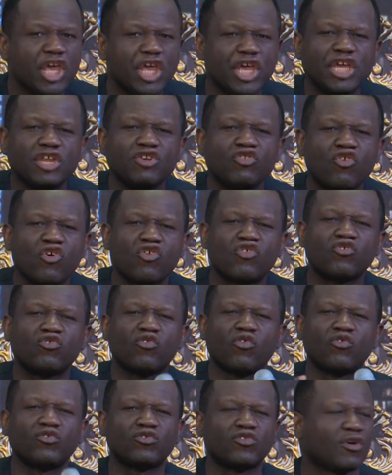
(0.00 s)
Enoch
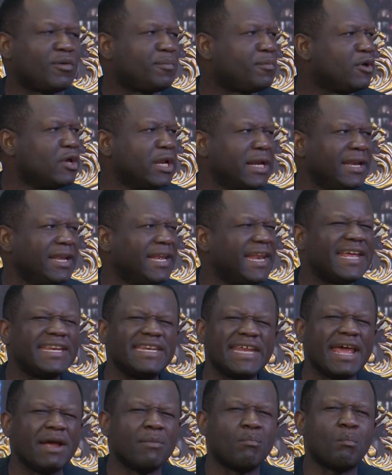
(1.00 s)
rose up,
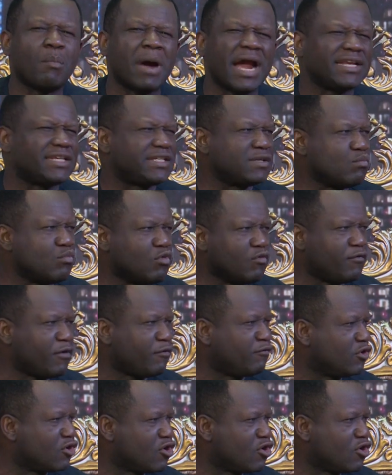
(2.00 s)
led a mighty move of